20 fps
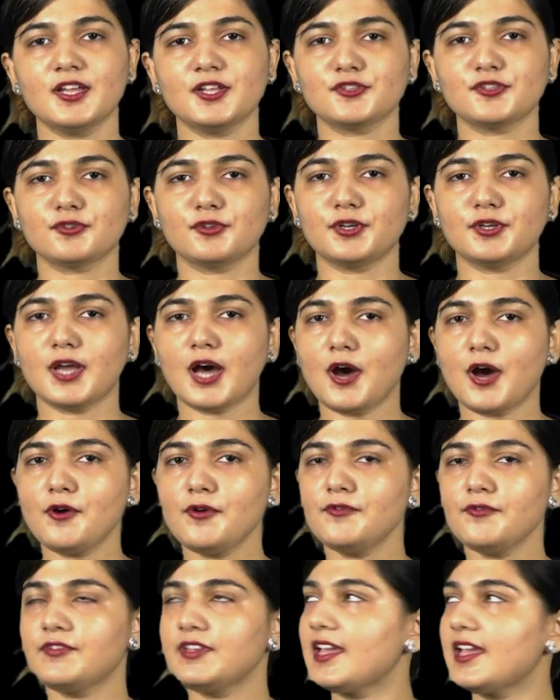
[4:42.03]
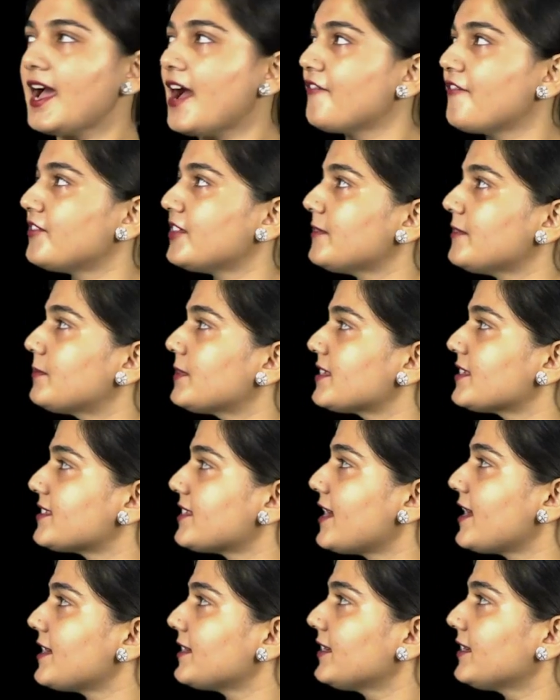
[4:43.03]
So now we have
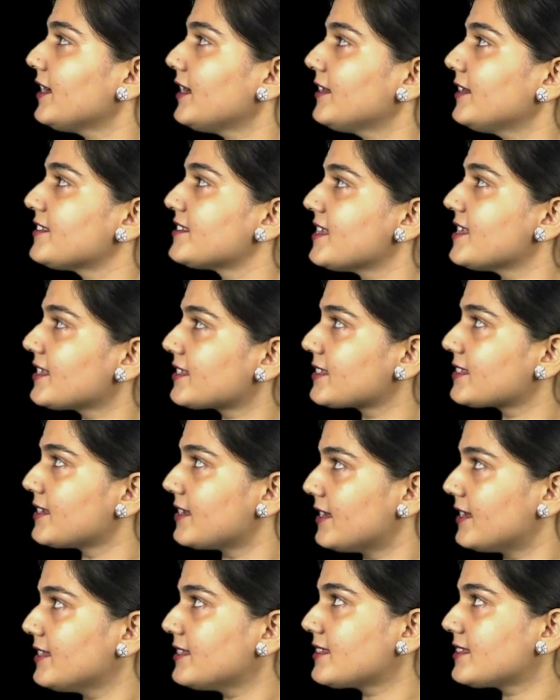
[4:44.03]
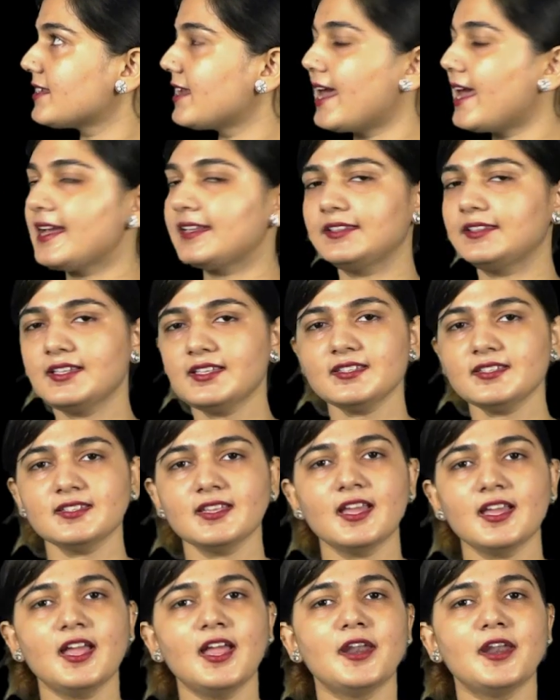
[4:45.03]
represented 6 nulls like this.